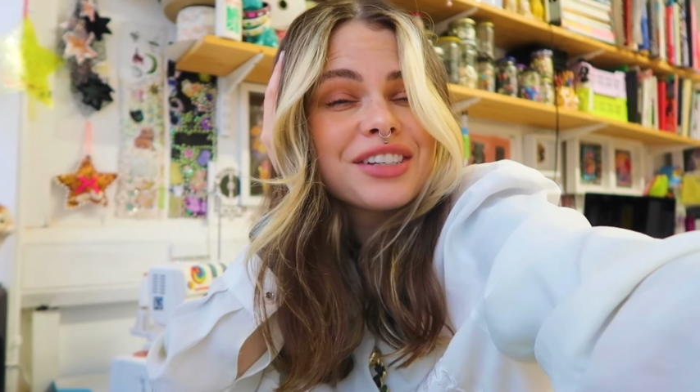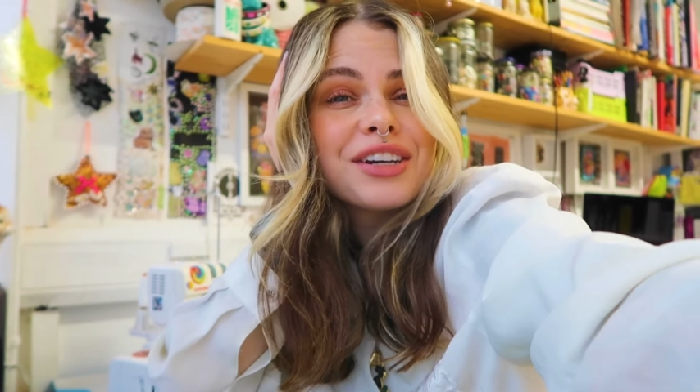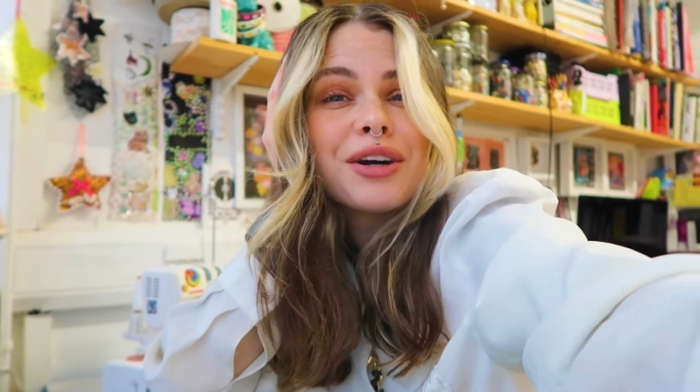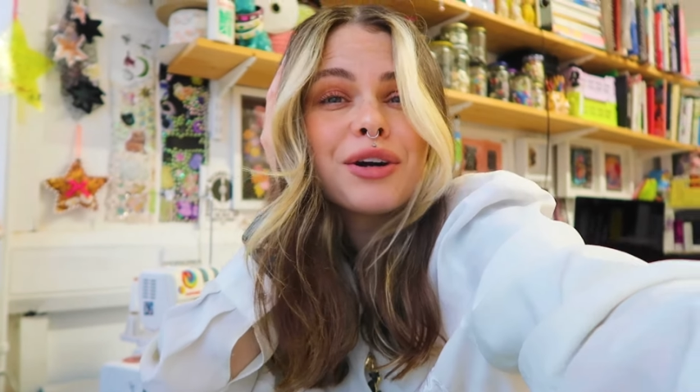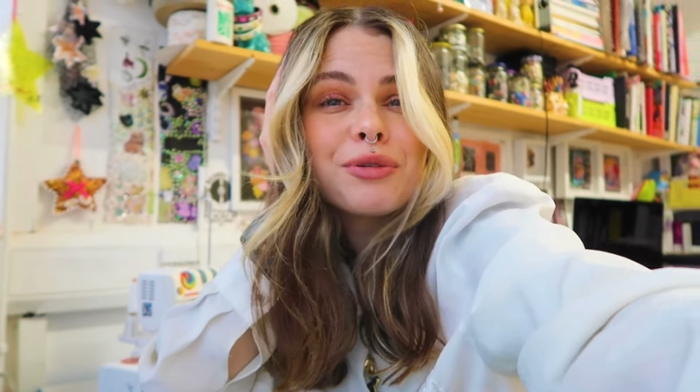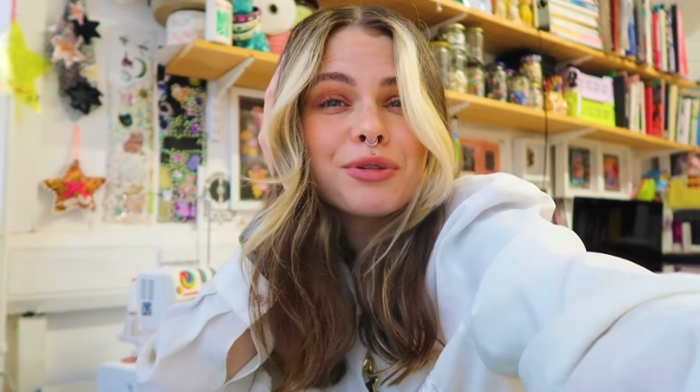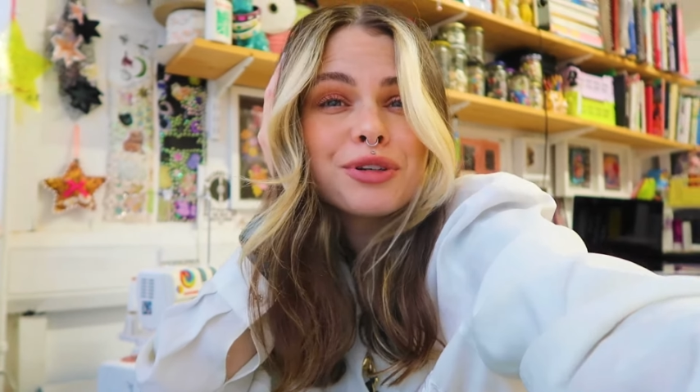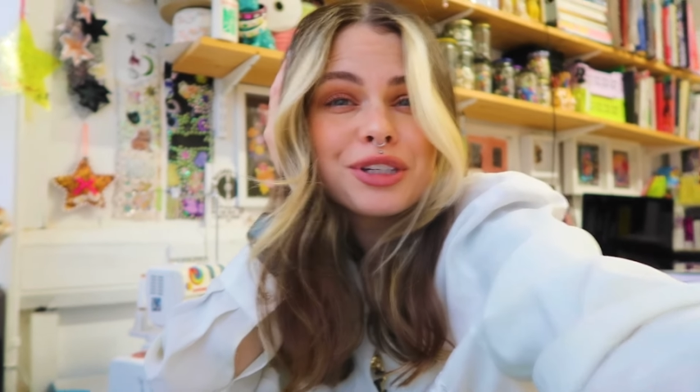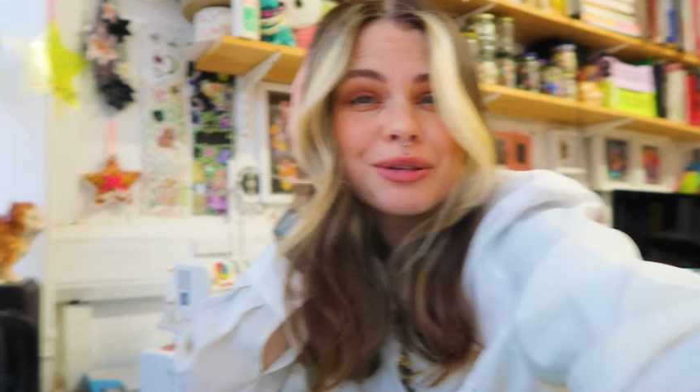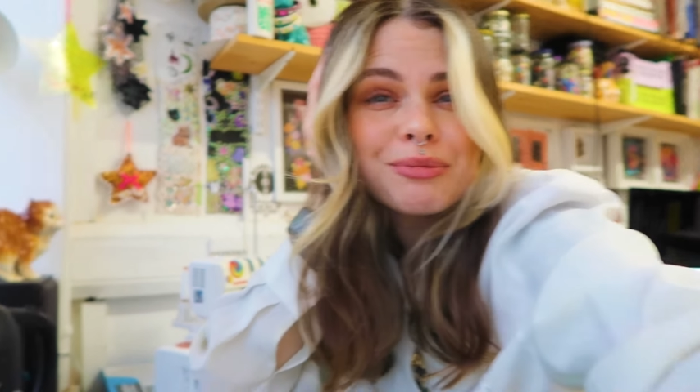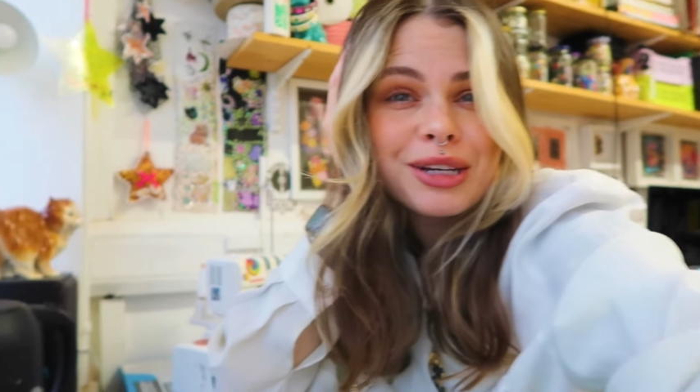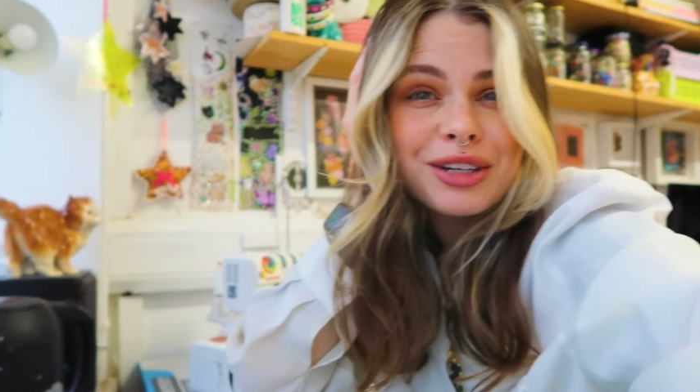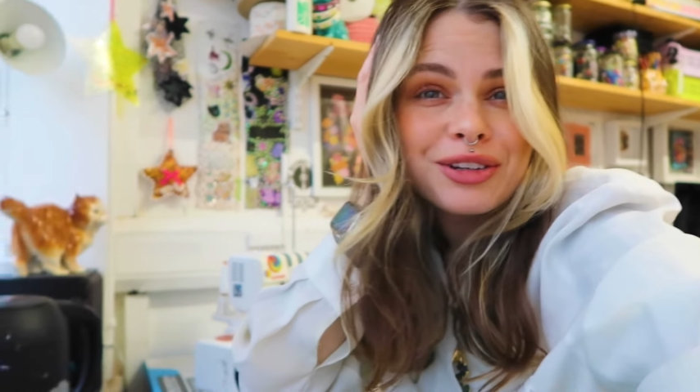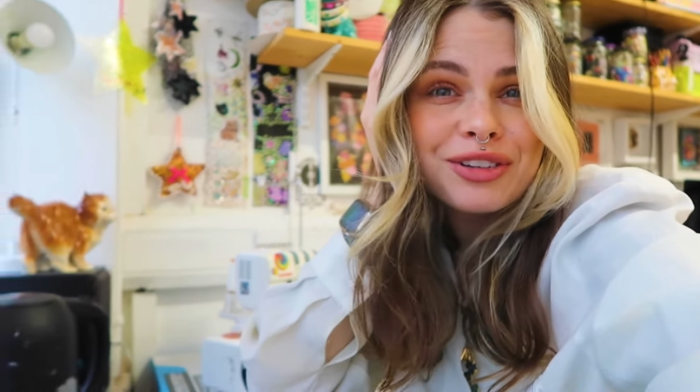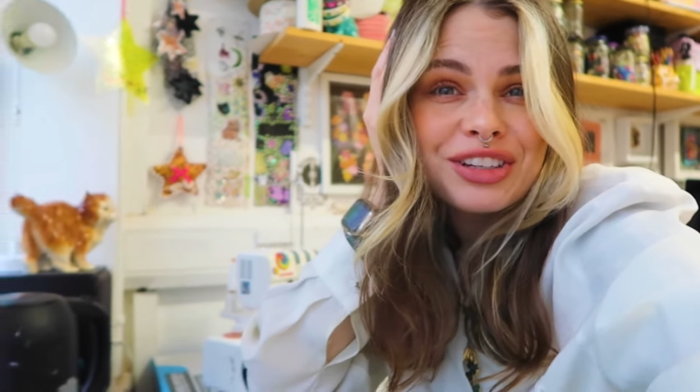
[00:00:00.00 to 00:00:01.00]
I'll worry
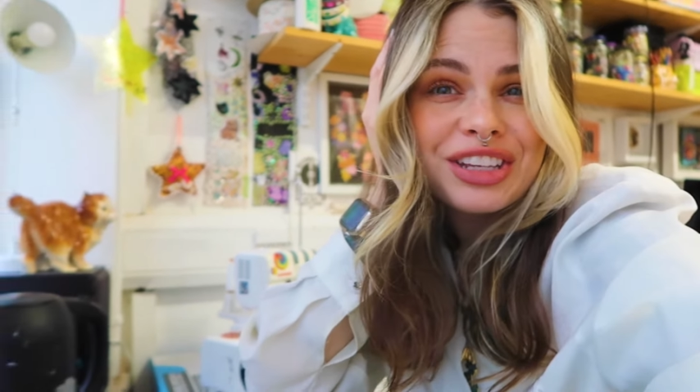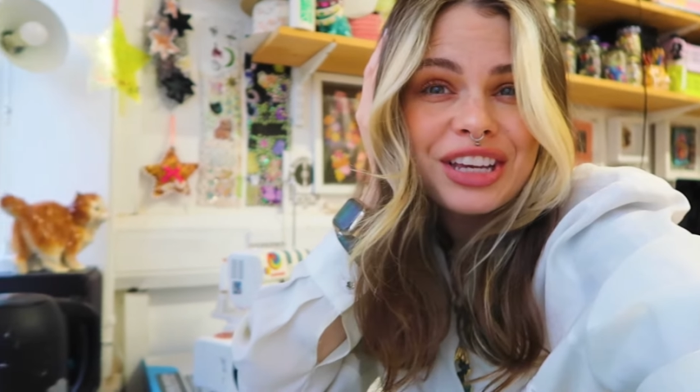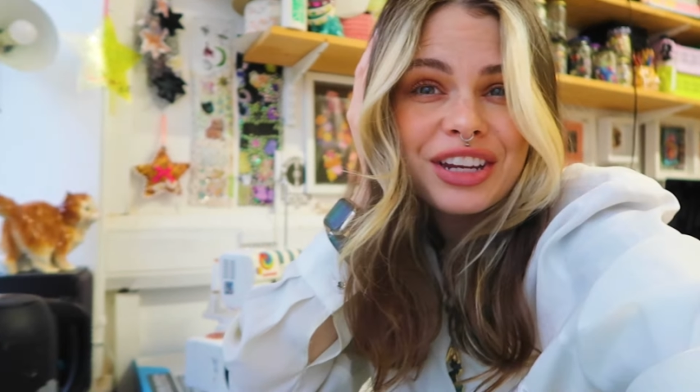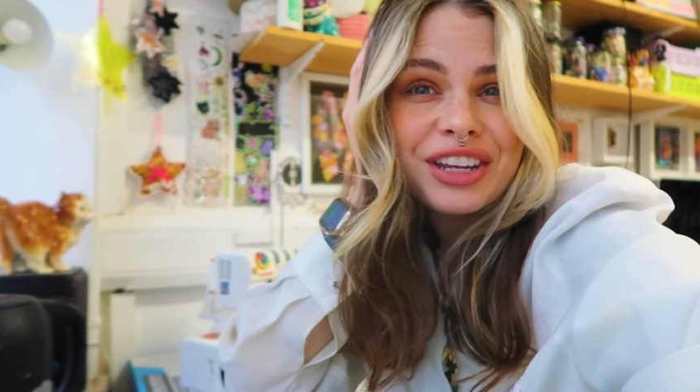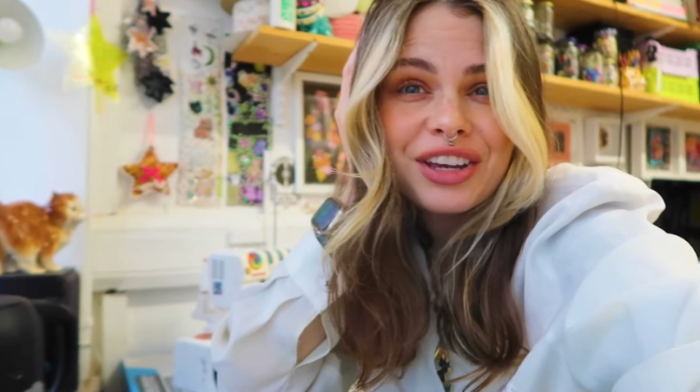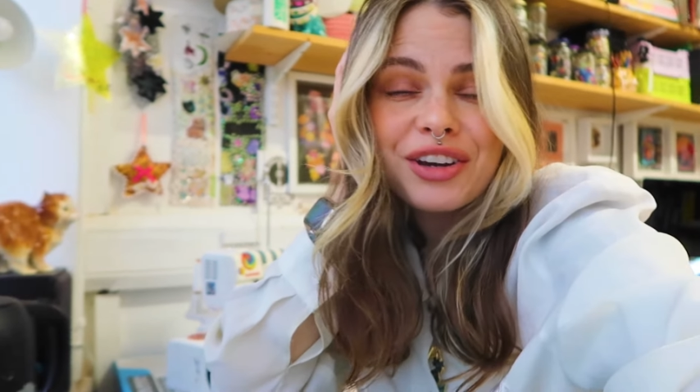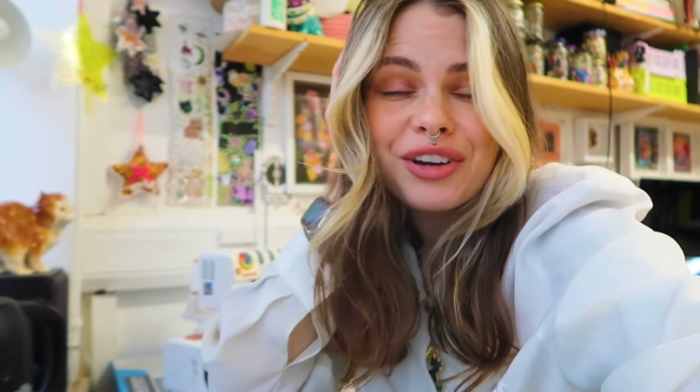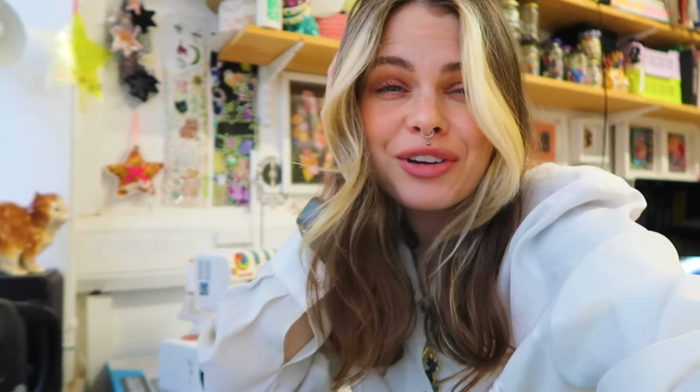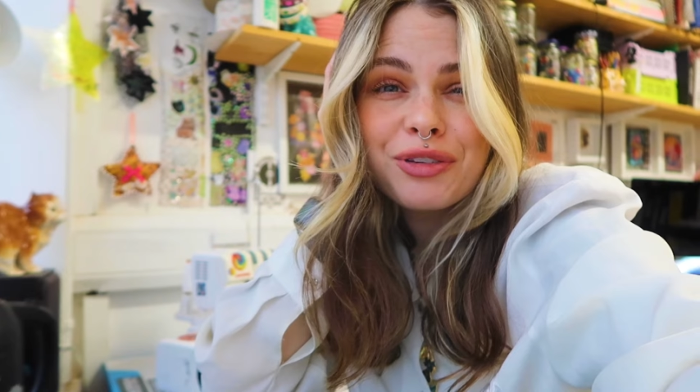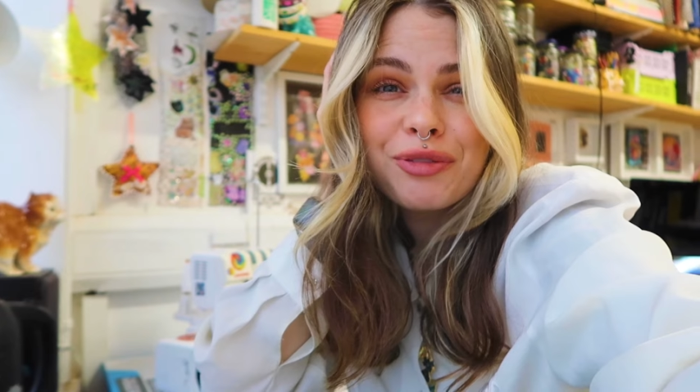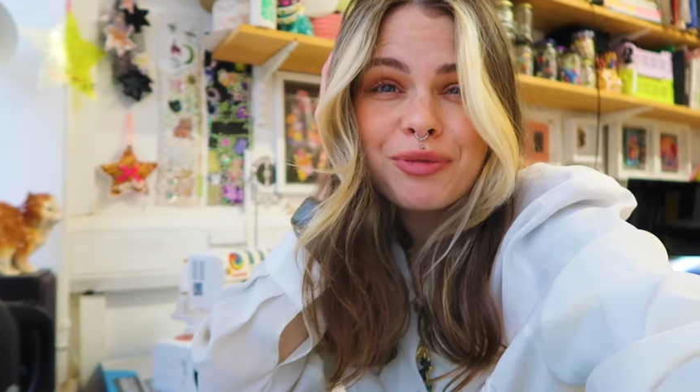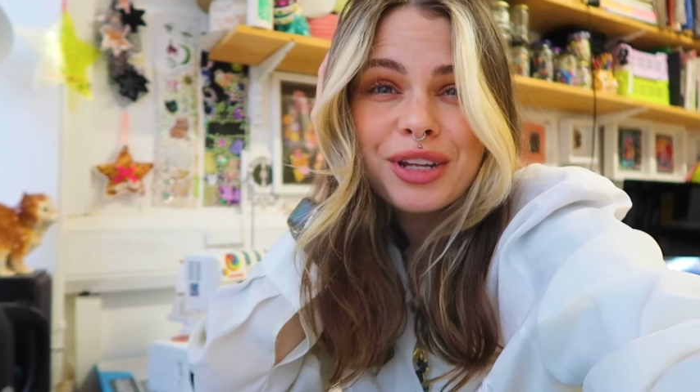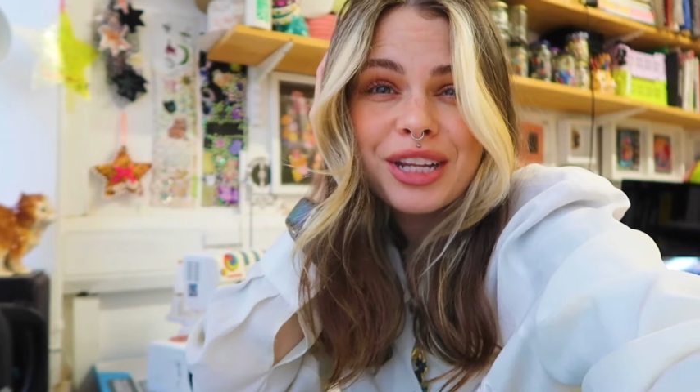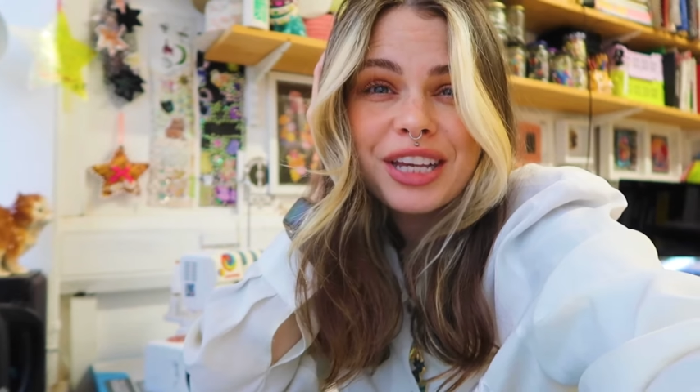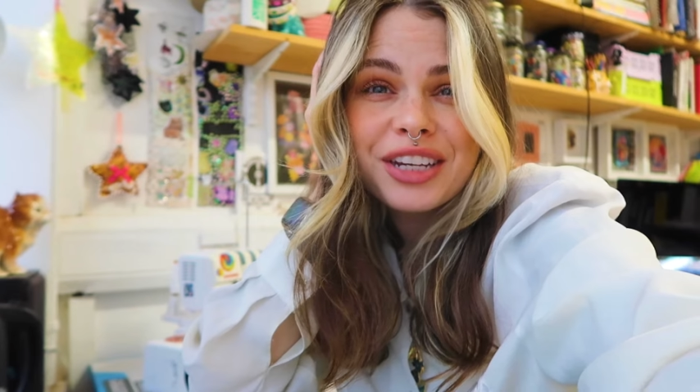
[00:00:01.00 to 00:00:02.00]
about getting
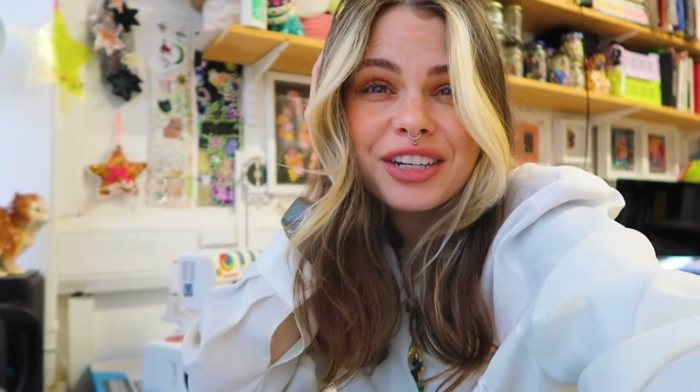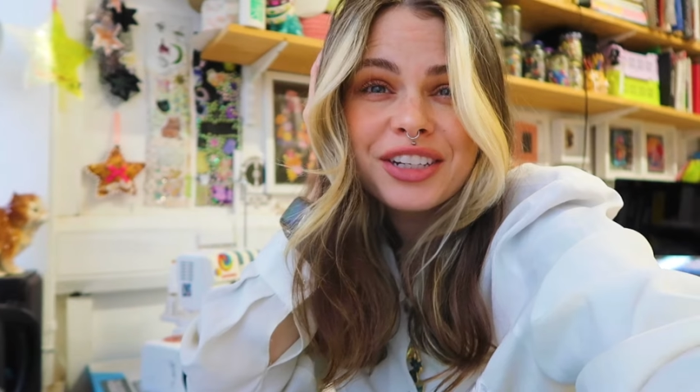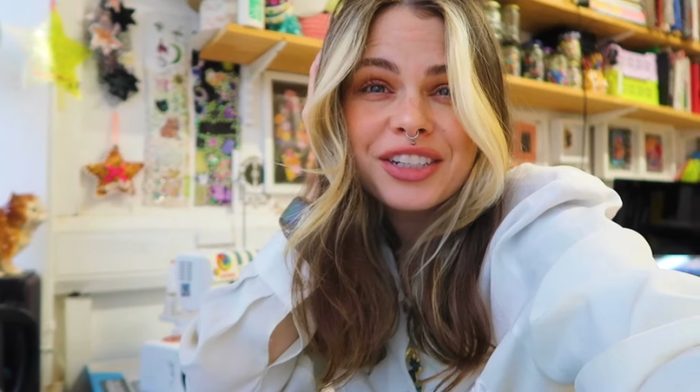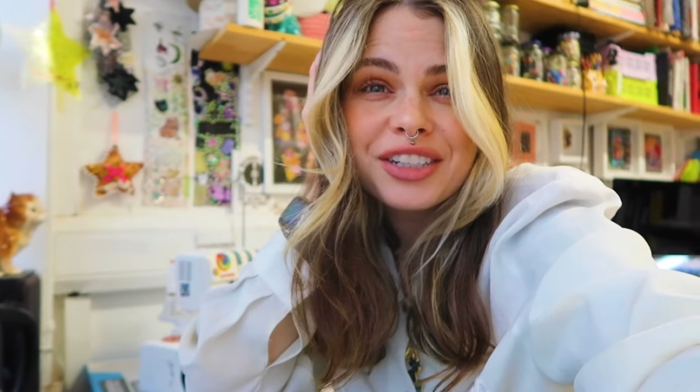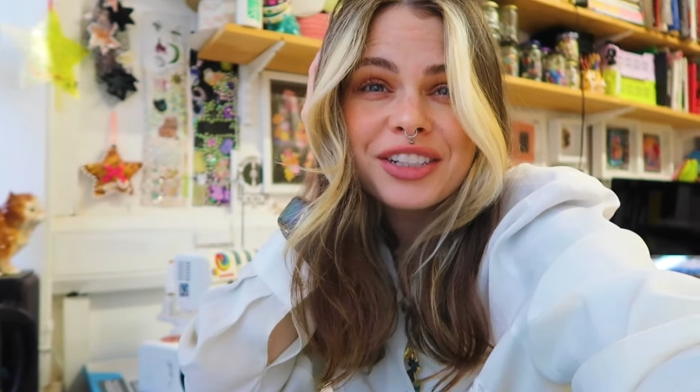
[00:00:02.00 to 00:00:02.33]
home later.